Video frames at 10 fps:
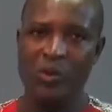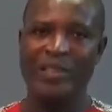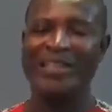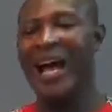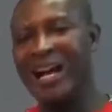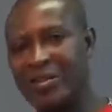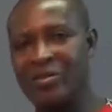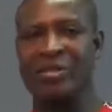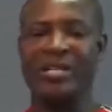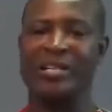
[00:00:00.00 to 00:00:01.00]
it has
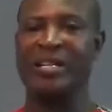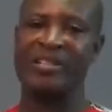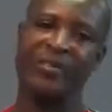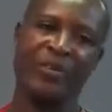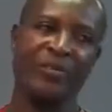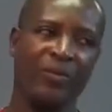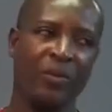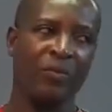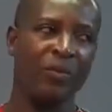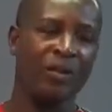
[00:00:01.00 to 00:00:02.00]
to take a different form.